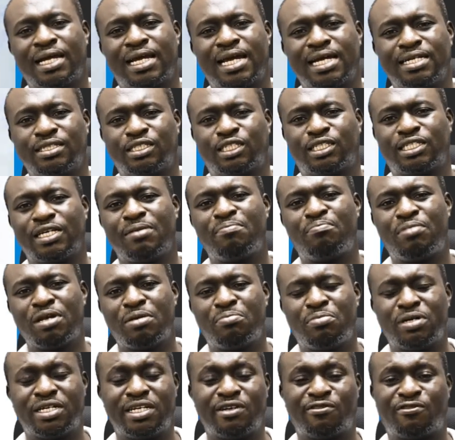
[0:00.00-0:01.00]
can simply
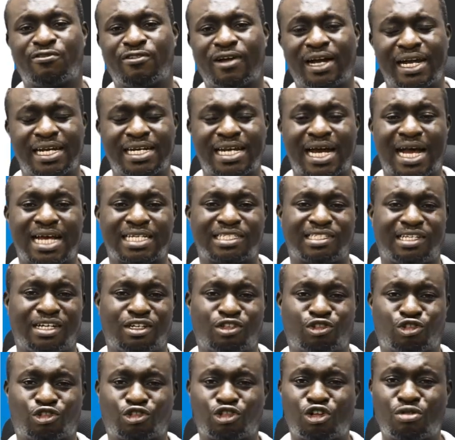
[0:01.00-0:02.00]
be defined as
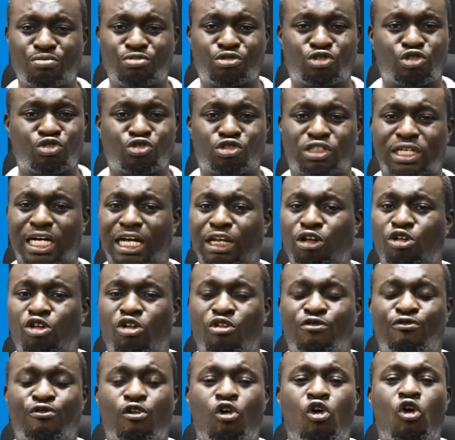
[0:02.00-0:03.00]
the sum total
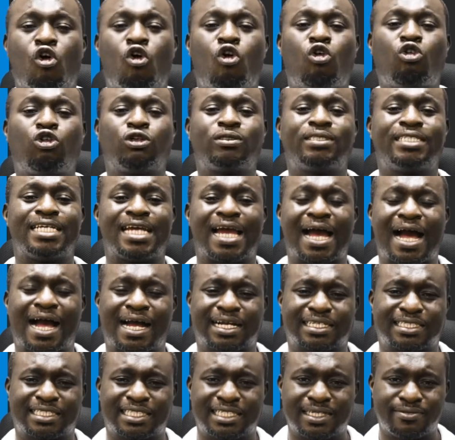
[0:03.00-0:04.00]
of all the
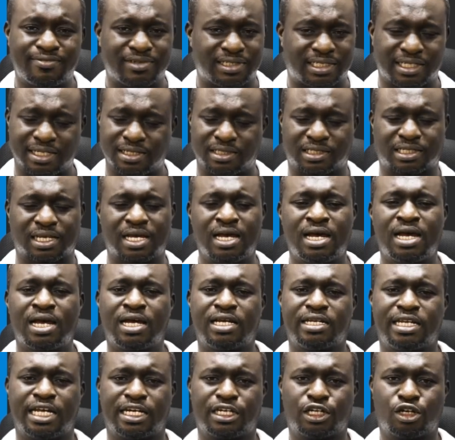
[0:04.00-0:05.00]
activities
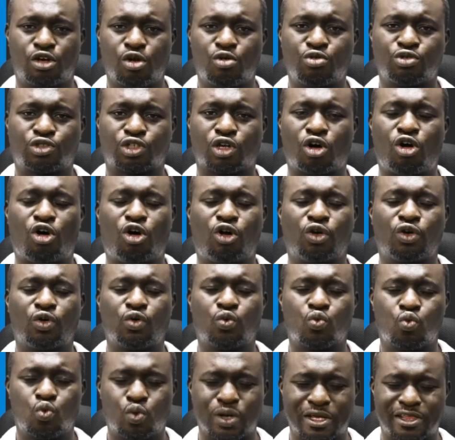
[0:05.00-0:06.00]
that goes
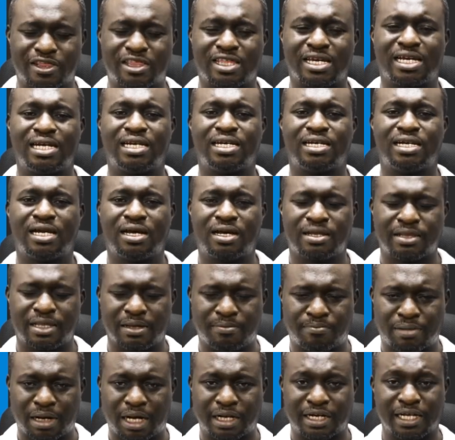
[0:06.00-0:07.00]
on within
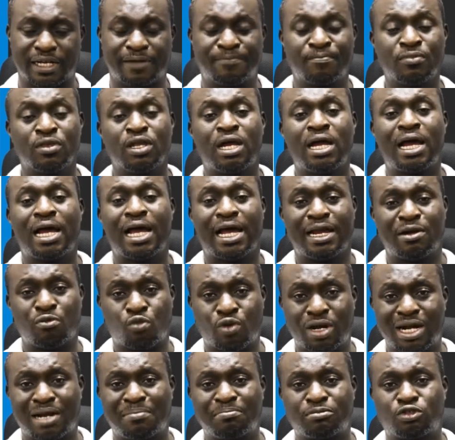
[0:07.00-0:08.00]
the body. And
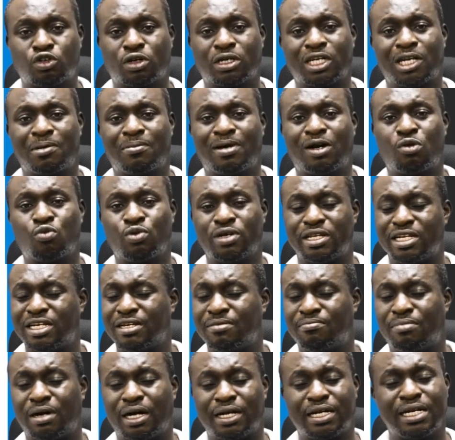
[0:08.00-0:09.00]
when I'm talking about within
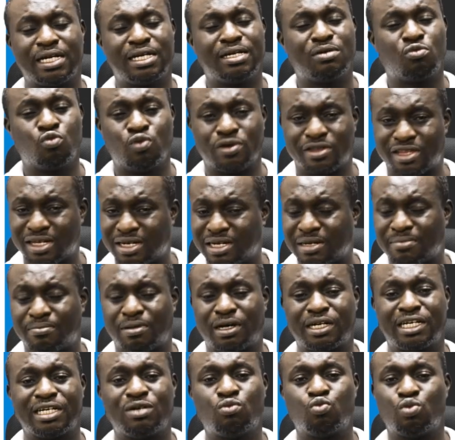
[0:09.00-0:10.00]
the body, within the
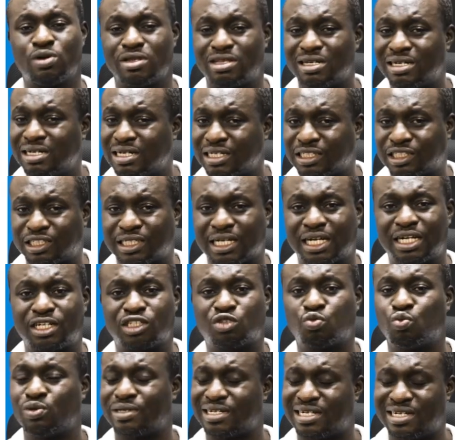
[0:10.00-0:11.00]
body, within the
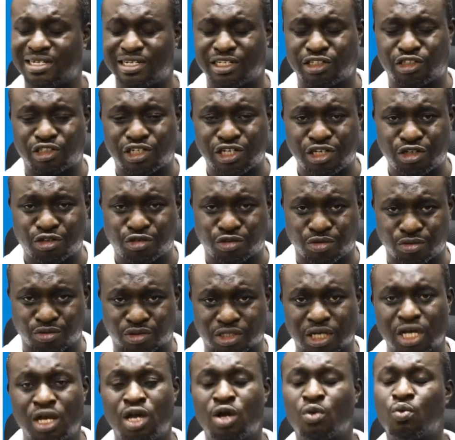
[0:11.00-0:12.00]
cells, within the
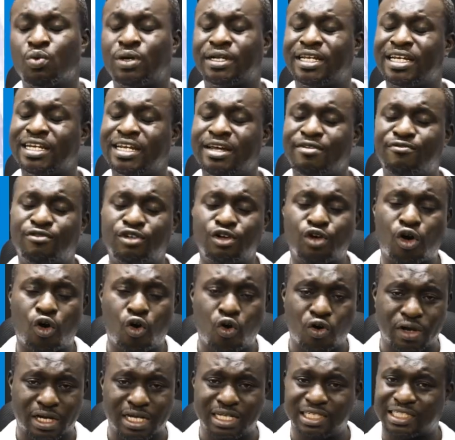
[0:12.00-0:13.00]
tissues, within even
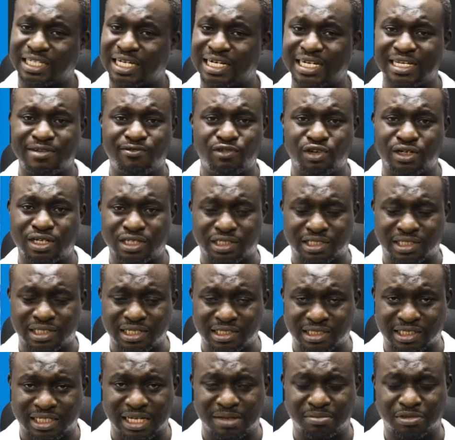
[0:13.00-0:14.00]
organs and even the
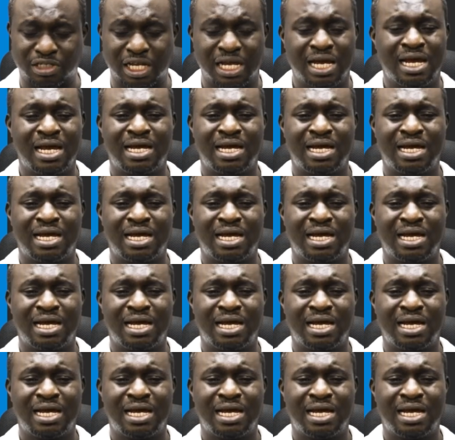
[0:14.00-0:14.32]
systems,